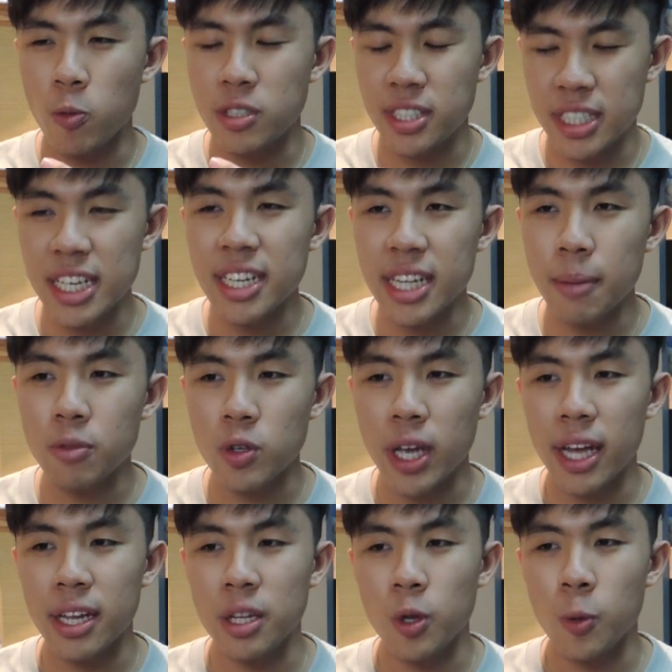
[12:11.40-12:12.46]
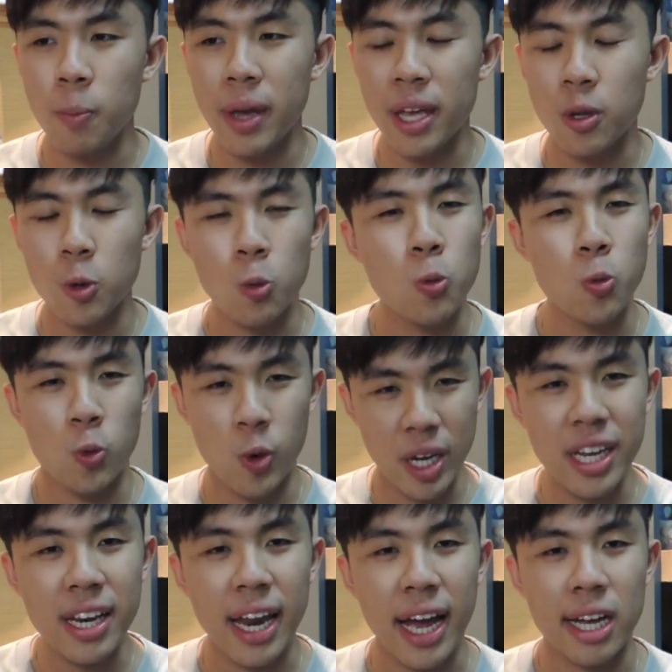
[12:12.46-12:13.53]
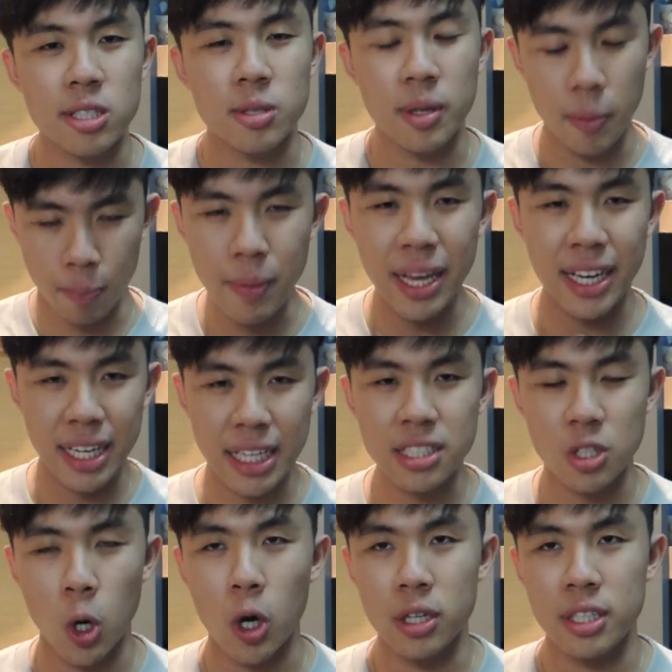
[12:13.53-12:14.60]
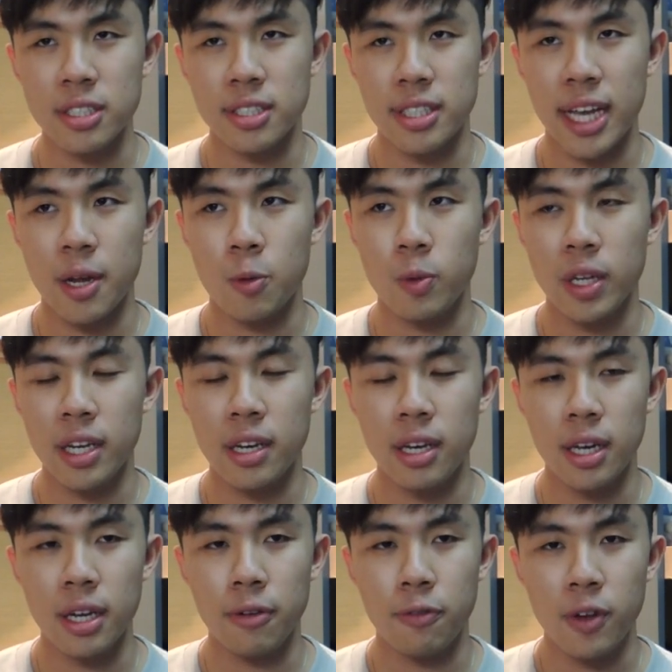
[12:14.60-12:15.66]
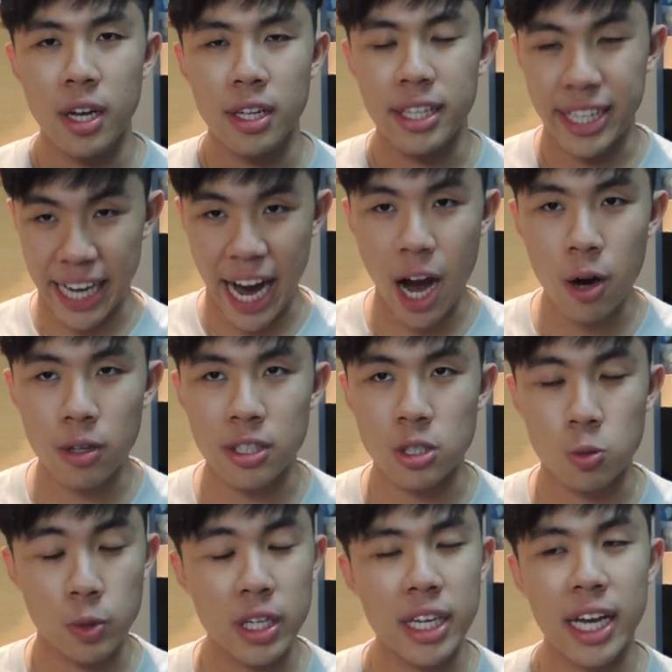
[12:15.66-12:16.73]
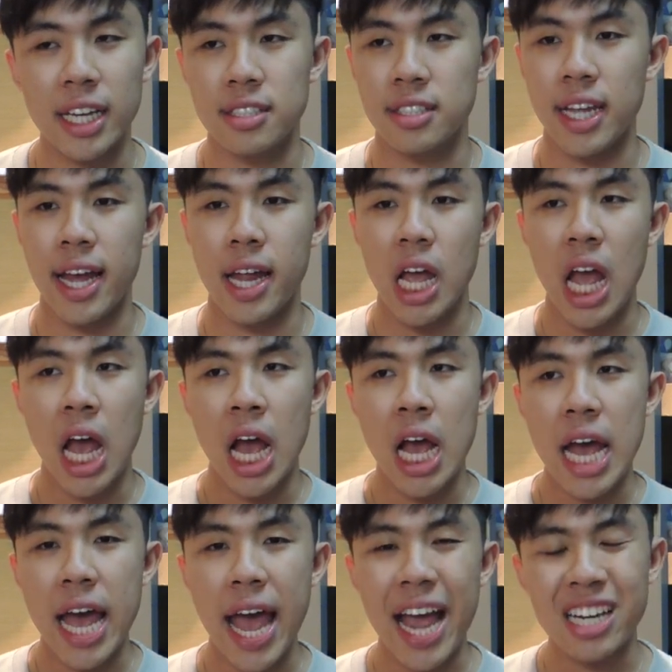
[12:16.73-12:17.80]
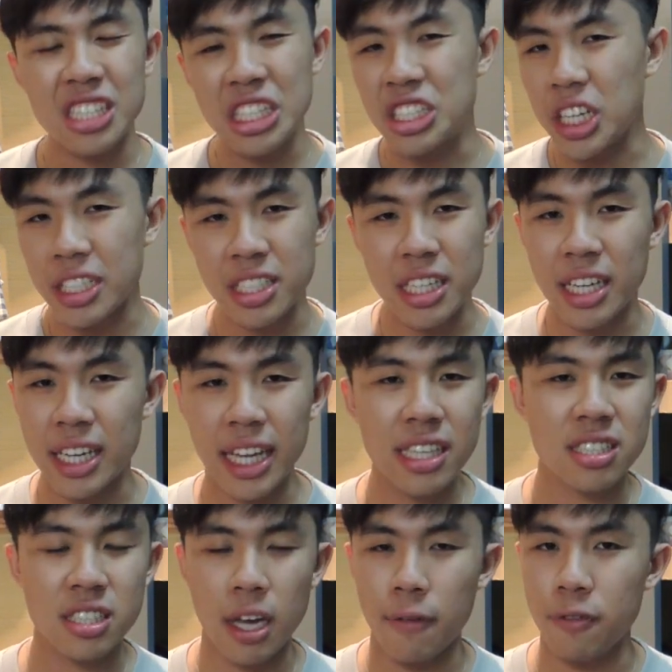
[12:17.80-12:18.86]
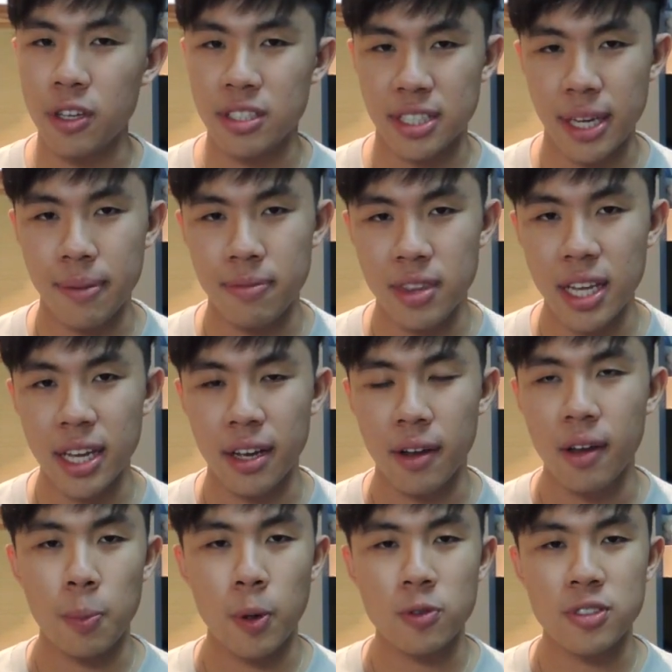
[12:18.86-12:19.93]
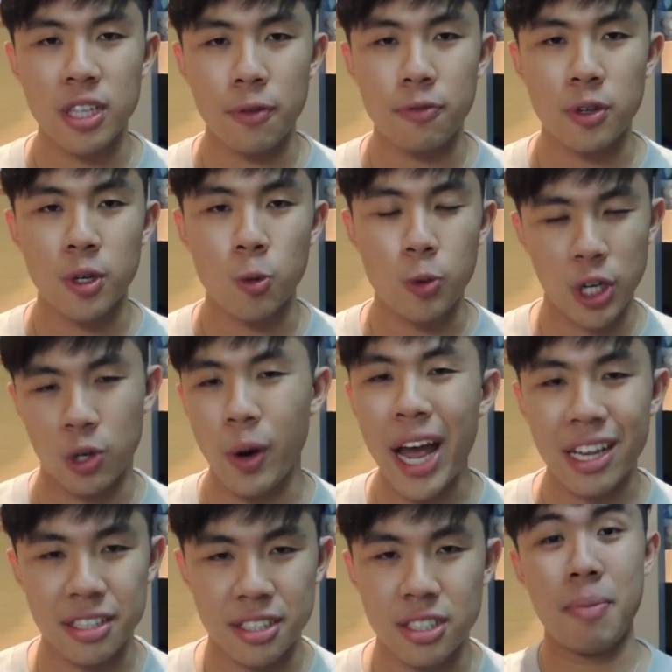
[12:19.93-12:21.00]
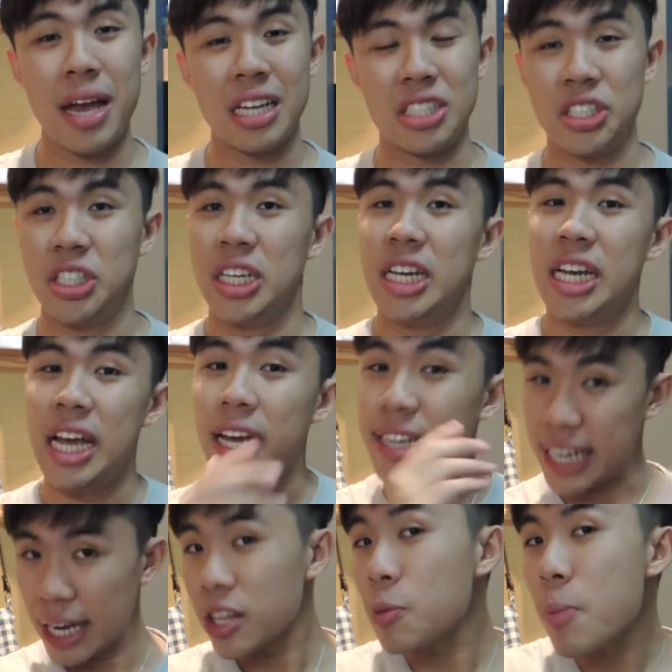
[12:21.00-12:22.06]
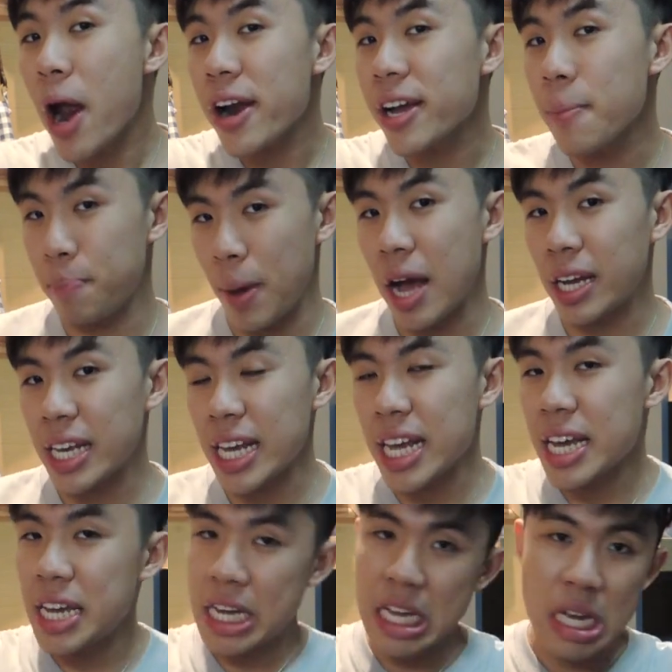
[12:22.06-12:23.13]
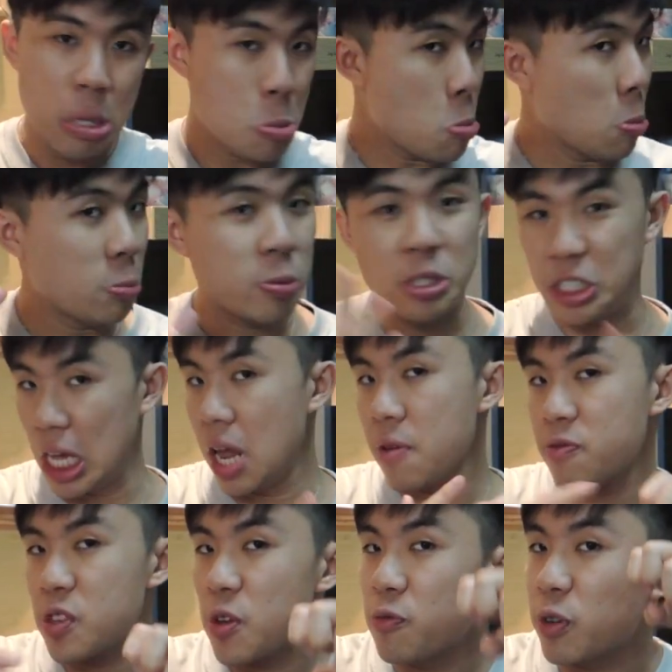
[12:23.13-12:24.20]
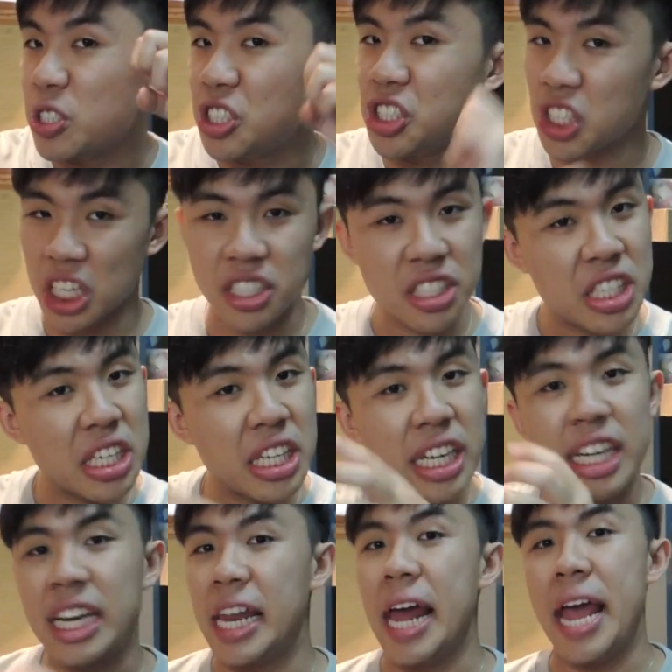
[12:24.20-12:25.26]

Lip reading: seeing them together, make us the audience that really love the characters realize that actually Justin and Clay suffer the same thing. They both suffer regrets. Imagine, Captain America and Bucky, same thing for Justin and